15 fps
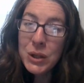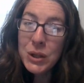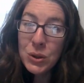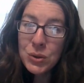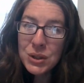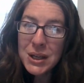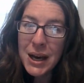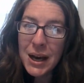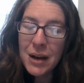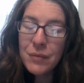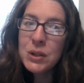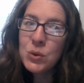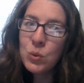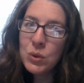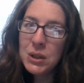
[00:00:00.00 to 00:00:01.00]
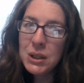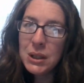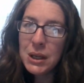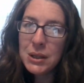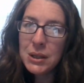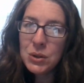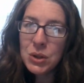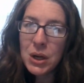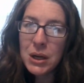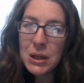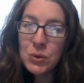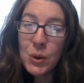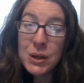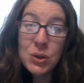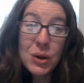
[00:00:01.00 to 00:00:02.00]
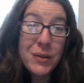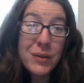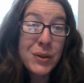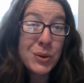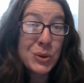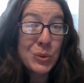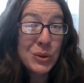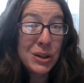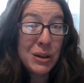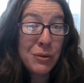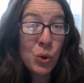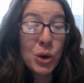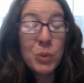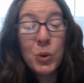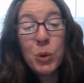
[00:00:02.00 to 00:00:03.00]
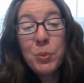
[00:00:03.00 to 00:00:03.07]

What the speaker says: used to have this really nice Chinese restaurant that was really affordable,